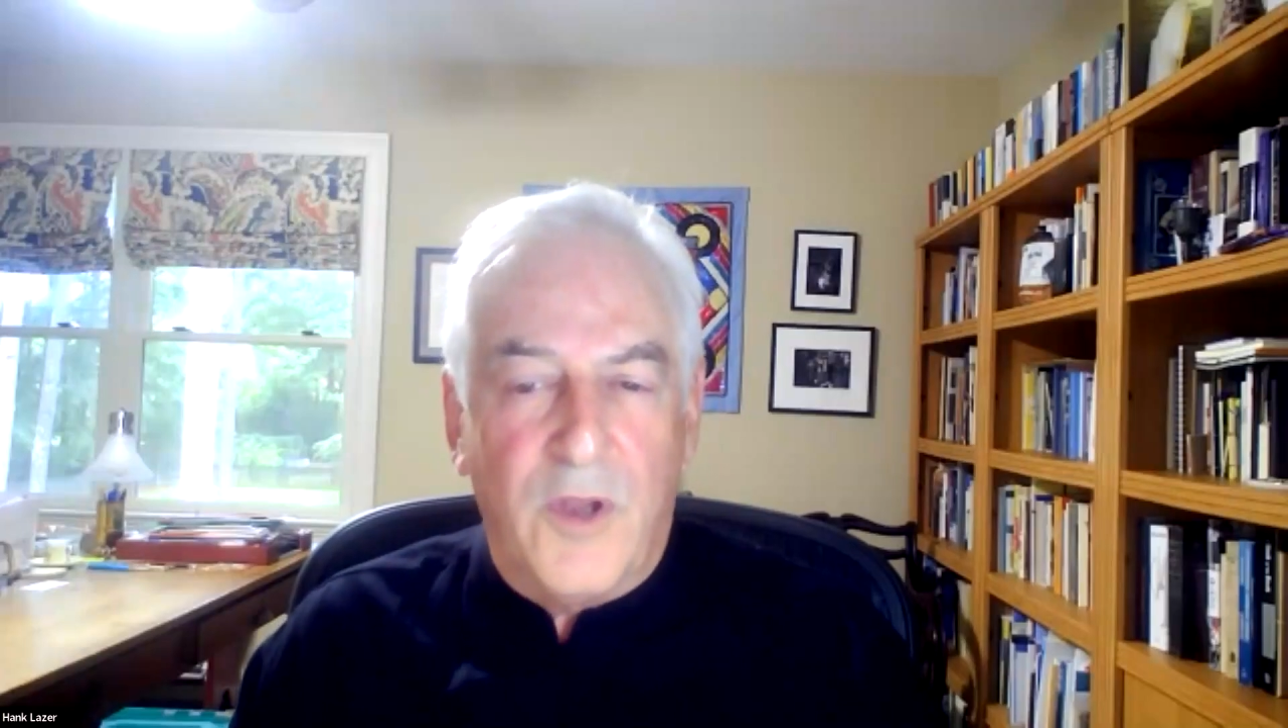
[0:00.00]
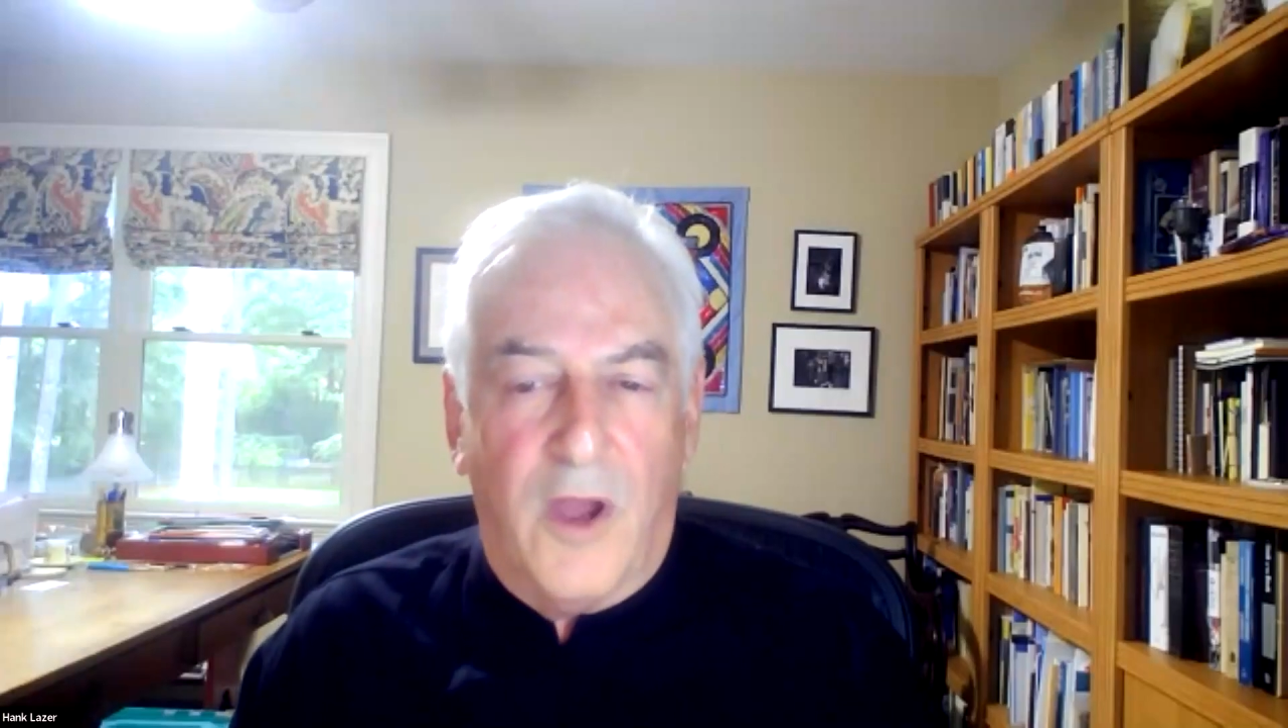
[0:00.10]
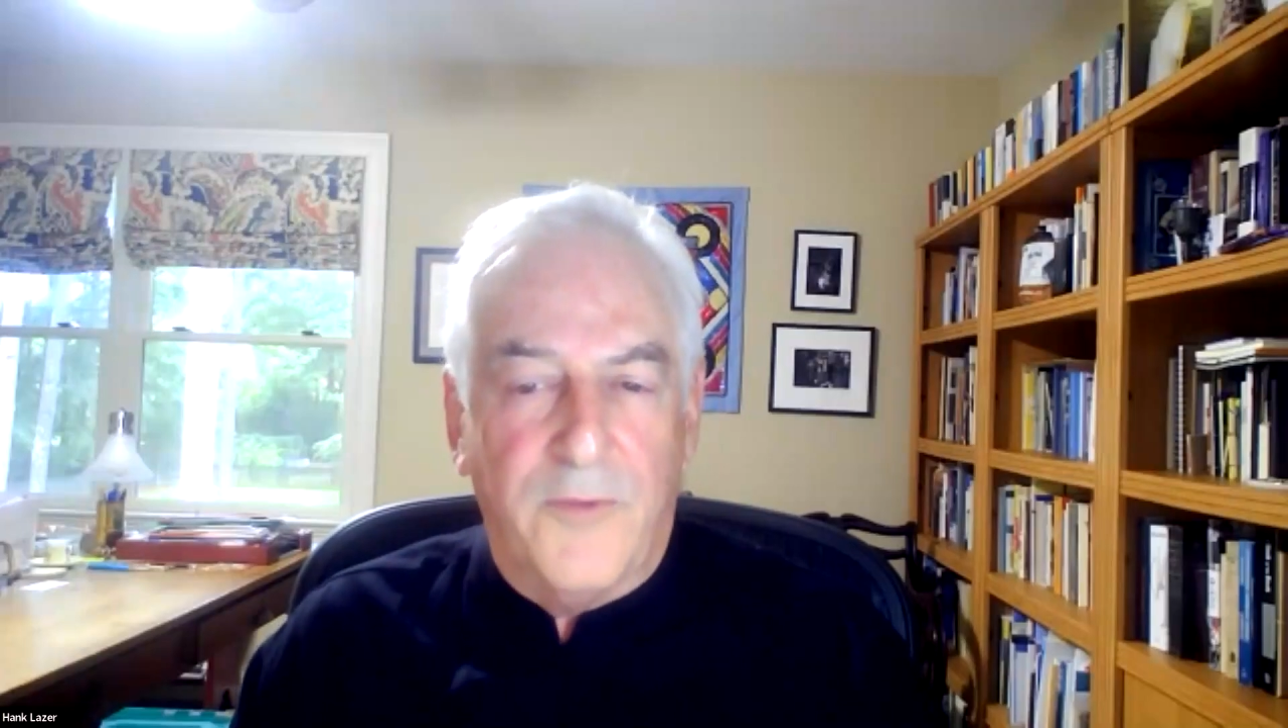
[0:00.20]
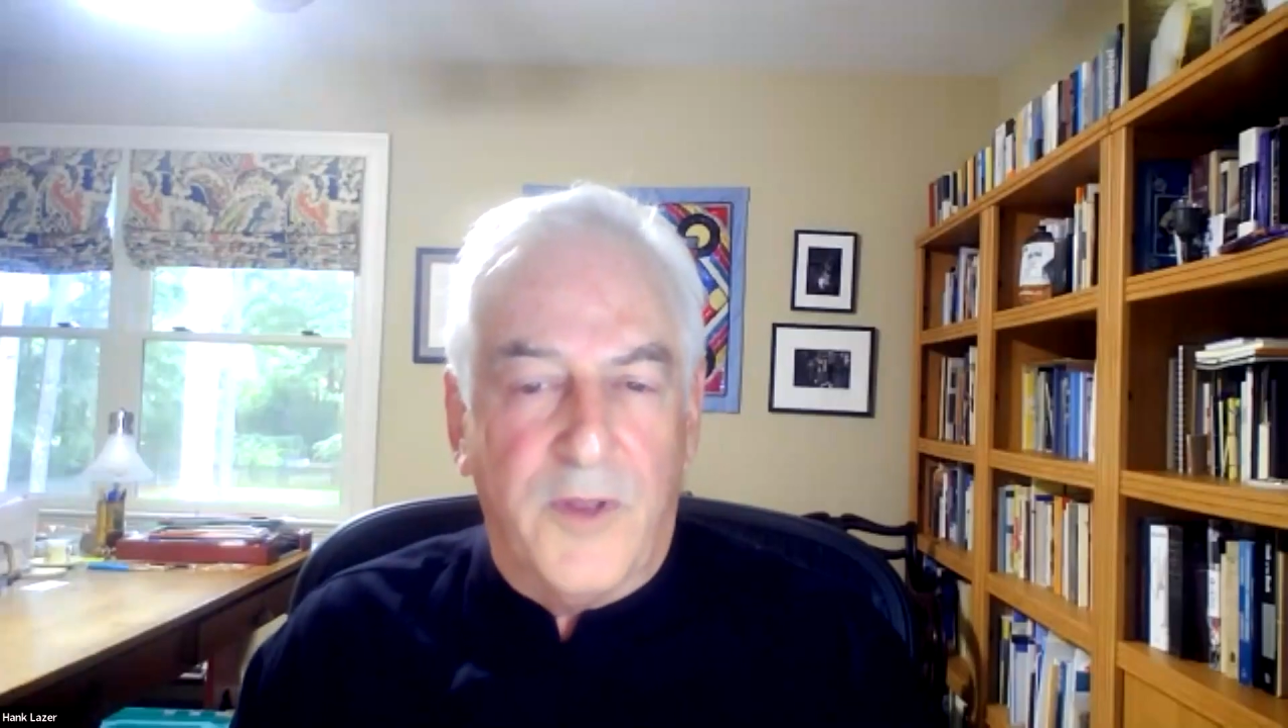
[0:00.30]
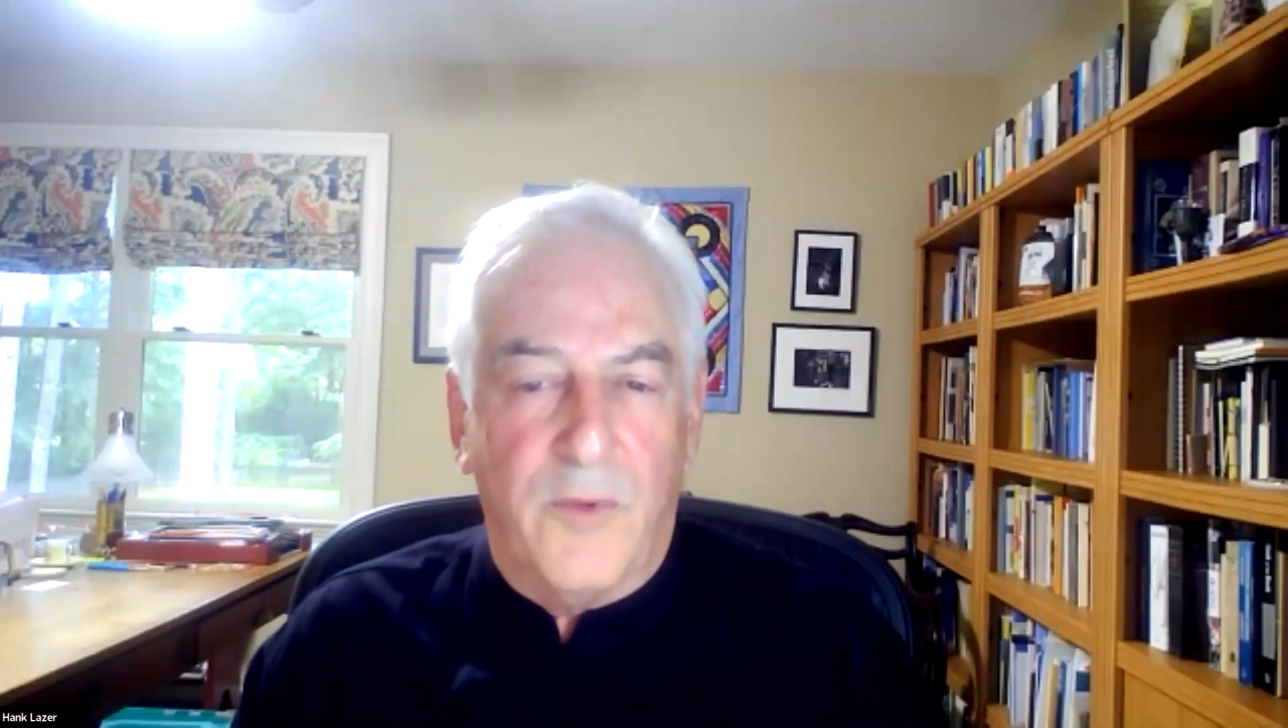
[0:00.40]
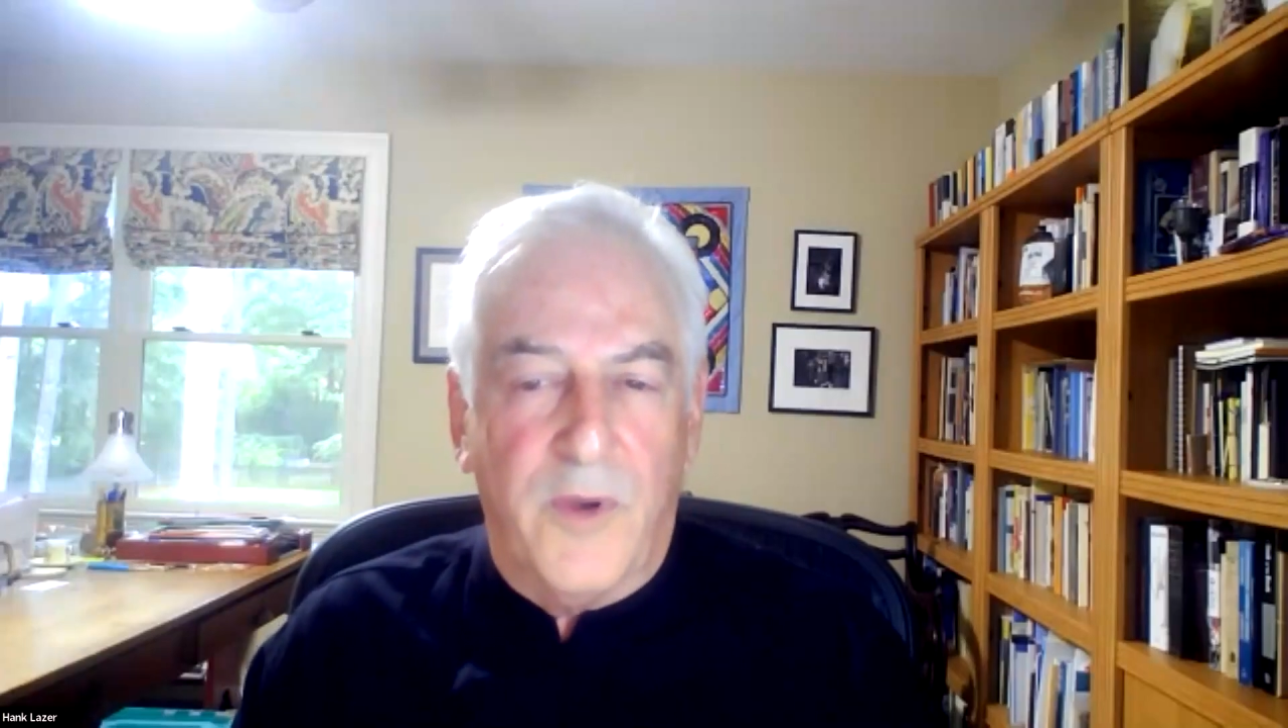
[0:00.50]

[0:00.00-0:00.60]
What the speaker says: often are